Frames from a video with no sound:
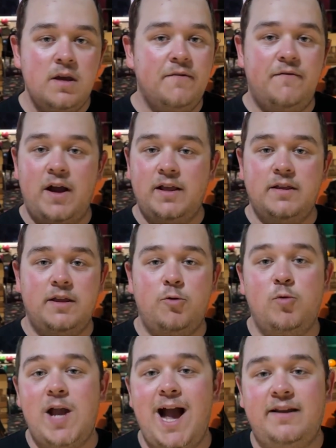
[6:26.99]
violently
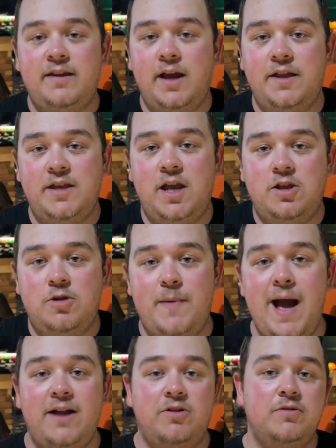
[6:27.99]
reacting at the end of the
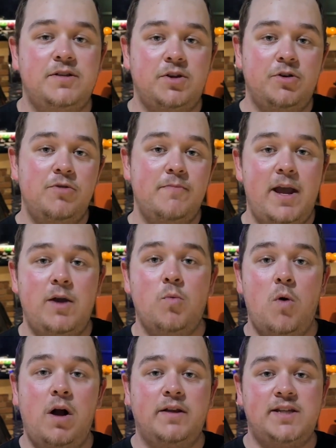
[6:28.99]
pattern. So you may
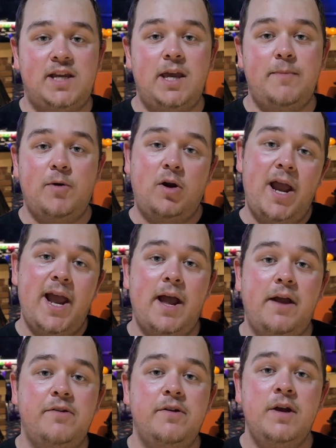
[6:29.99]
want to keep your
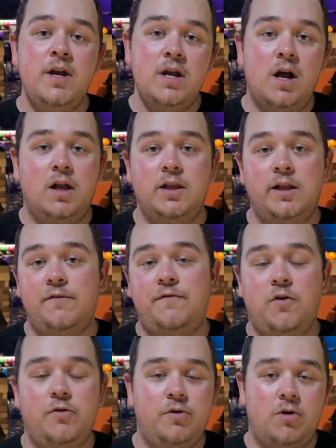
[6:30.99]
hand a little
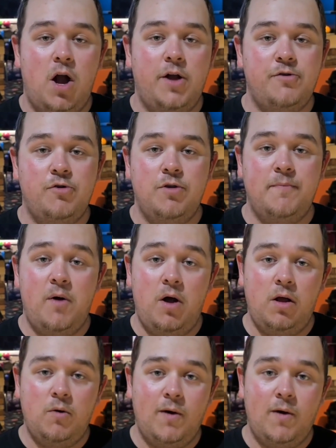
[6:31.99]
further under the ball.